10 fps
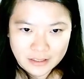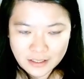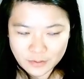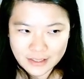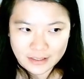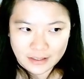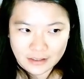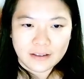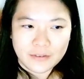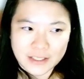That's one
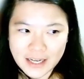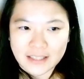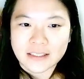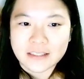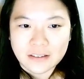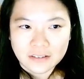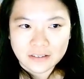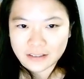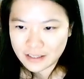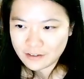thing, which cancels out
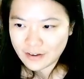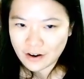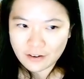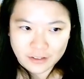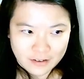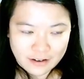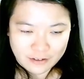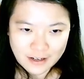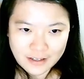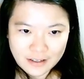the effect of the rough,
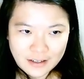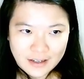right?